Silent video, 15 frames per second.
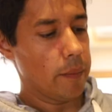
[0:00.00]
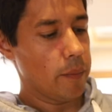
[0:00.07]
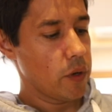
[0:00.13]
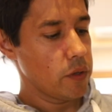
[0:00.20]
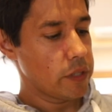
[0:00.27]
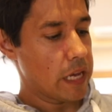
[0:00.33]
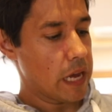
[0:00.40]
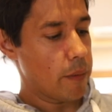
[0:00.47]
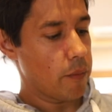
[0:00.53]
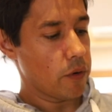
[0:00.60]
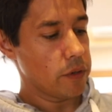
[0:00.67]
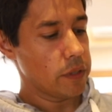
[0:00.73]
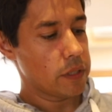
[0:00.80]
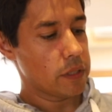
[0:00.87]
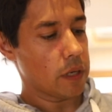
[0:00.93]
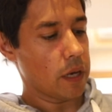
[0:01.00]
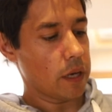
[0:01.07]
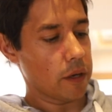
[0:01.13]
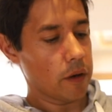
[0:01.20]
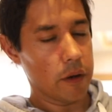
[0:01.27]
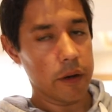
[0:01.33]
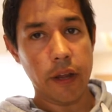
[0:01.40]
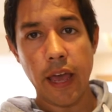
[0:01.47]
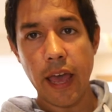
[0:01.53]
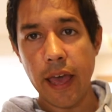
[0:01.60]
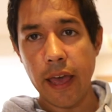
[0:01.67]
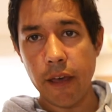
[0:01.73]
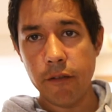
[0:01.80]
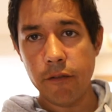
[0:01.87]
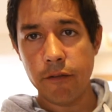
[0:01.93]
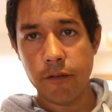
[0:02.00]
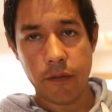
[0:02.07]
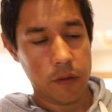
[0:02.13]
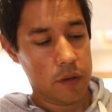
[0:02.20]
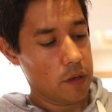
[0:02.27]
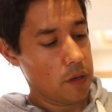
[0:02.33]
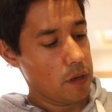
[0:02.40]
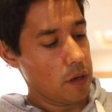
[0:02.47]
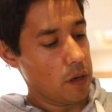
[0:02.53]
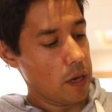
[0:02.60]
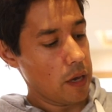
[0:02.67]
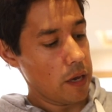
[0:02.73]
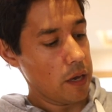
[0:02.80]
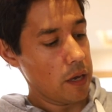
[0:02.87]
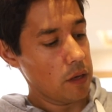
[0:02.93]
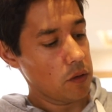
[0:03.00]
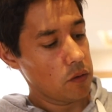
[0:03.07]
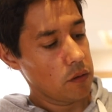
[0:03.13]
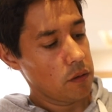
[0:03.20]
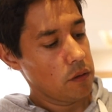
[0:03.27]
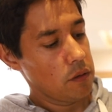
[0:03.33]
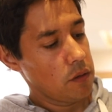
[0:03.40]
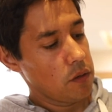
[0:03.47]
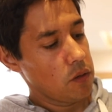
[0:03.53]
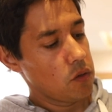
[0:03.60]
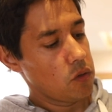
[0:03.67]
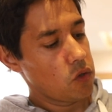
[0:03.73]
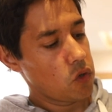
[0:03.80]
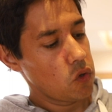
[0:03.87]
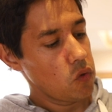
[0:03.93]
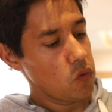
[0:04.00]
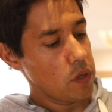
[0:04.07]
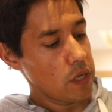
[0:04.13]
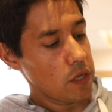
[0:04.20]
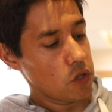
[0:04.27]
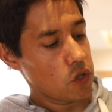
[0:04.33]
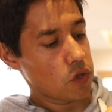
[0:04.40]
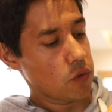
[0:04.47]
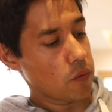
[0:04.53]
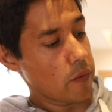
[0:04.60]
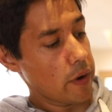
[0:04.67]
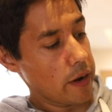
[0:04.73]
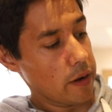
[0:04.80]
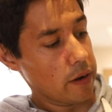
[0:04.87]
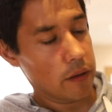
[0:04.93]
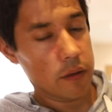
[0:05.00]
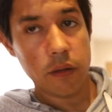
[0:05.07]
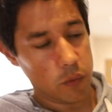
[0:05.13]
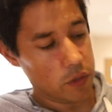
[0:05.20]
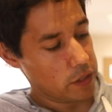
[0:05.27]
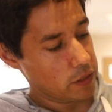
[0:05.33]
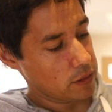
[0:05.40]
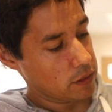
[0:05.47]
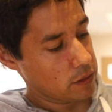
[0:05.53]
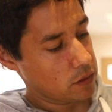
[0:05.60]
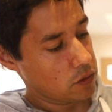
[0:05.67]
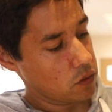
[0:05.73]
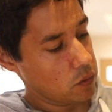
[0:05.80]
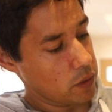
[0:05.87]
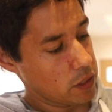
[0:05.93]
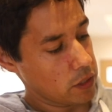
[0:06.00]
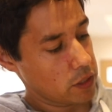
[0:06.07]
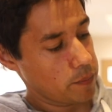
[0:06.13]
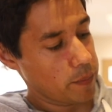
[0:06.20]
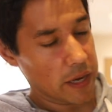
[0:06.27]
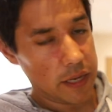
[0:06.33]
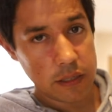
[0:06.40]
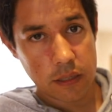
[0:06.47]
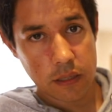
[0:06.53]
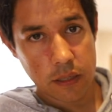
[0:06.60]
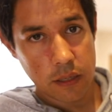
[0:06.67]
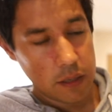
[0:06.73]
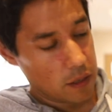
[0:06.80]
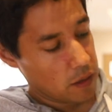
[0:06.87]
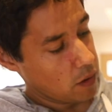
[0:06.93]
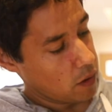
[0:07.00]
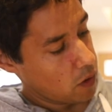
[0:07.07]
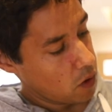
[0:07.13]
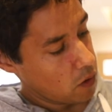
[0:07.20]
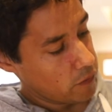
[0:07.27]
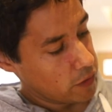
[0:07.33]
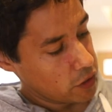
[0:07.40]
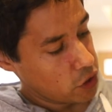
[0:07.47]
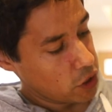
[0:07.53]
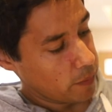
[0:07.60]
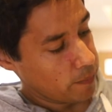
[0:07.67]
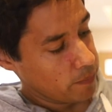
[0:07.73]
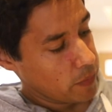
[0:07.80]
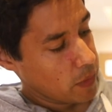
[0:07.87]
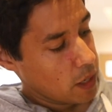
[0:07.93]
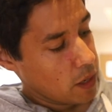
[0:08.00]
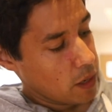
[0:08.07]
Now, most cameras are going to have a 2-inch thread, which is this 2-inch space over the chip.